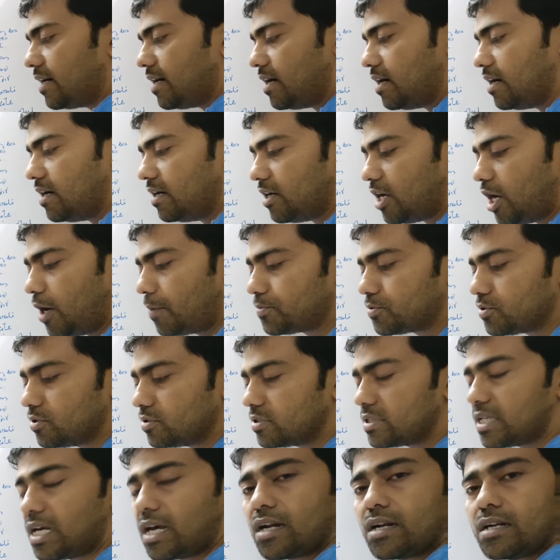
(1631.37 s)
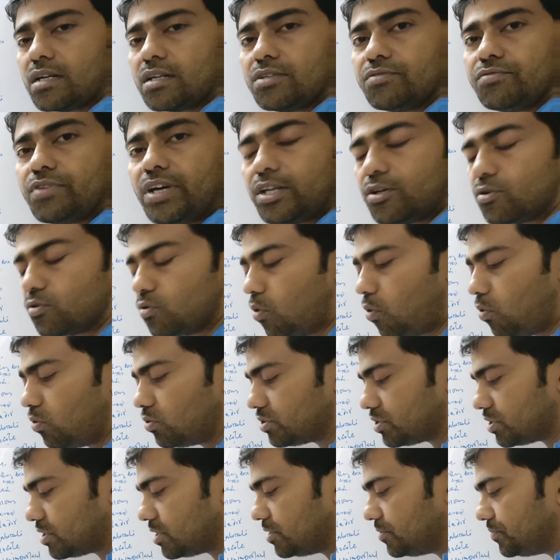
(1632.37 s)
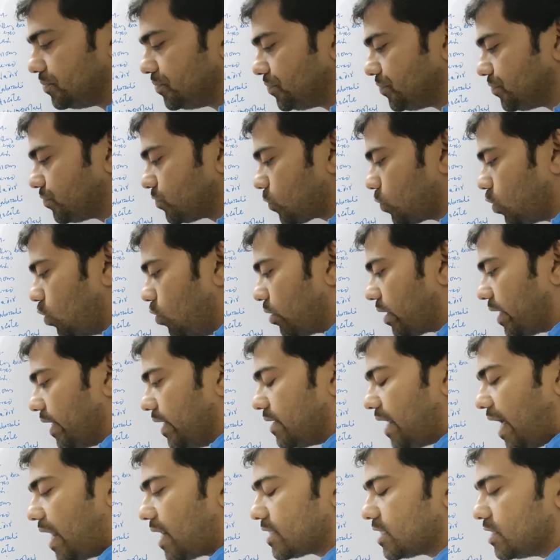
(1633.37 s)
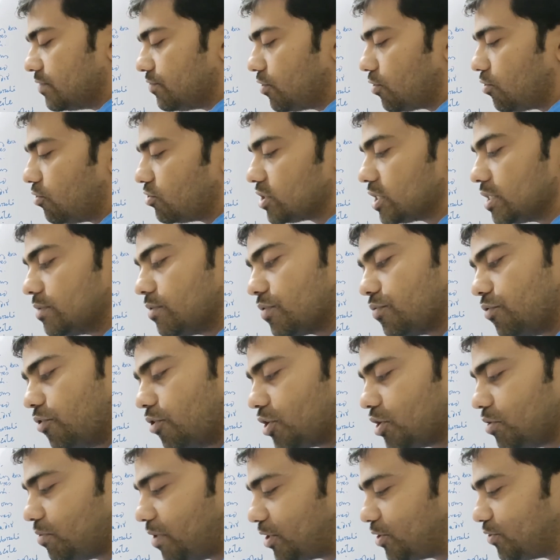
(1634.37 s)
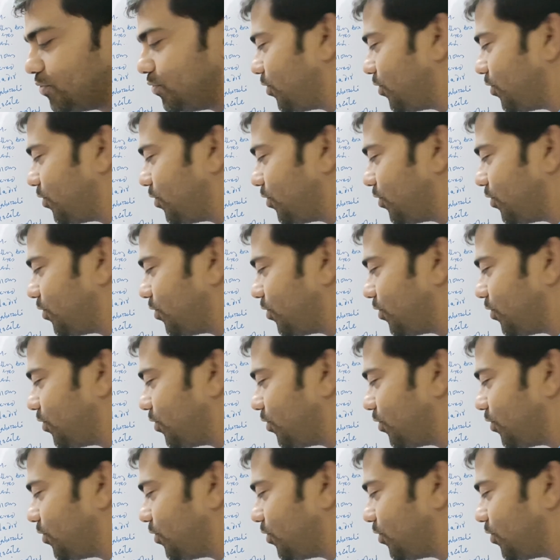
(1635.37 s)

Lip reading: the options are very closed. Okay, direction for question number 41